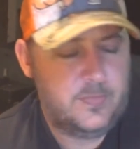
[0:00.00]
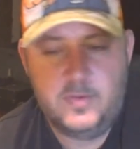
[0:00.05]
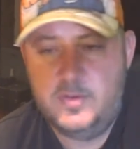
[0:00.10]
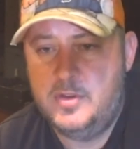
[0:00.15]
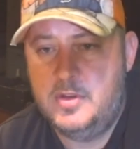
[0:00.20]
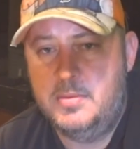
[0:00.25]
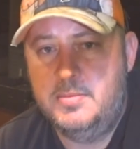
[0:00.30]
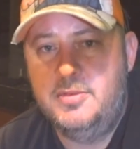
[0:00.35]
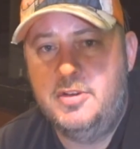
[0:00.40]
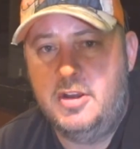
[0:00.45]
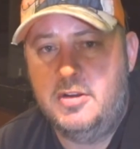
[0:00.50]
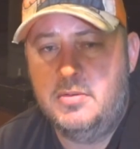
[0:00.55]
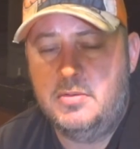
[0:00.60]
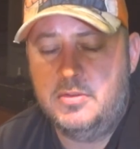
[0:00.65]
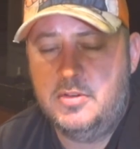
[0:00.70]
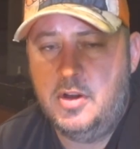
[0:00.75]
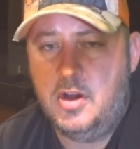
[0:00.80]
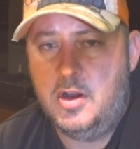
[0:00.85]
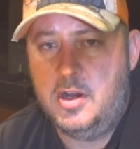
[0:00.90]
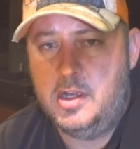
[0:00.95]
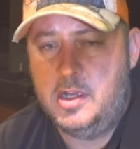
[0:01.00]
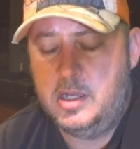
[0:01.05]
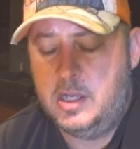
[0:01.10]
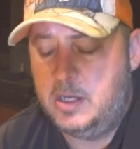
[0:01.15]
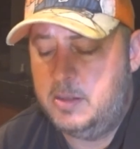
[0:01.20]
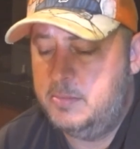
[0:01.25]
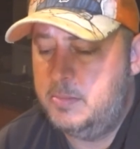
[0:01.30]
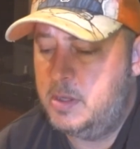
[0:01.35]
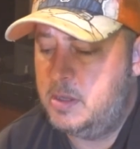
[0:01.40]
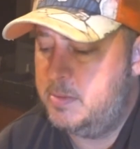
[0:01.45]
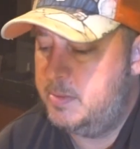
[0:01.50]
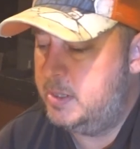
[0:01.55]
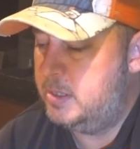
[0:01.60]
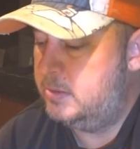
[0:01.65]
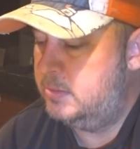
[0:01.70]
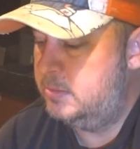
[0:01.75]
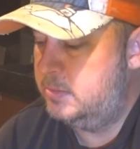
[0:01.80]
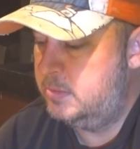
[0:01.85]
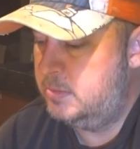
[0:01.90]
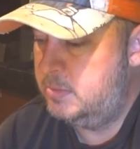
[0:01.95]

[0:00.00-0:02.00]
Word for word: some general tidying up as well.